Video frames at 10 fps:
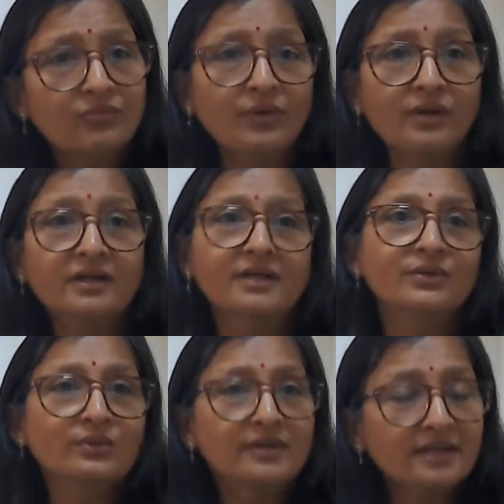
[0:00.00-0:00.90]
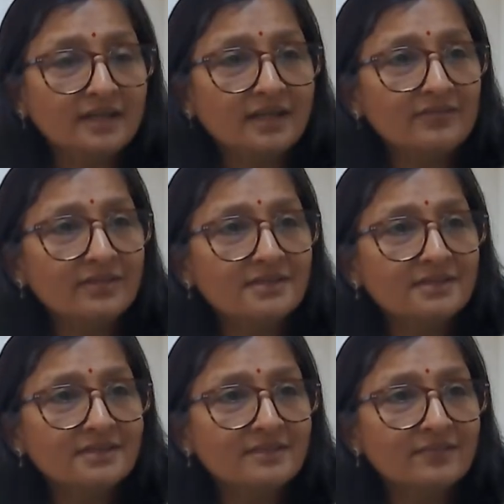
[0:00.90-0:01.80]
for controlled drug delivery
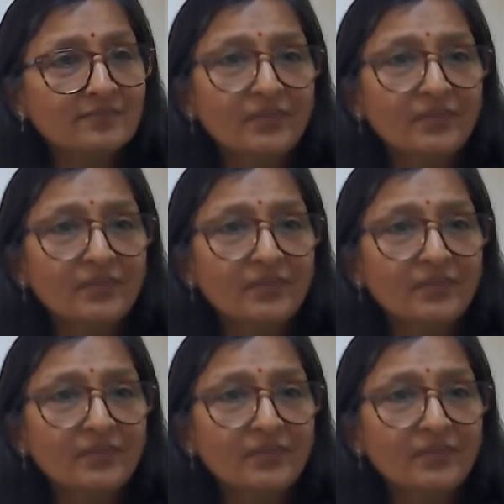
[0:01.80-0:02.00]
system.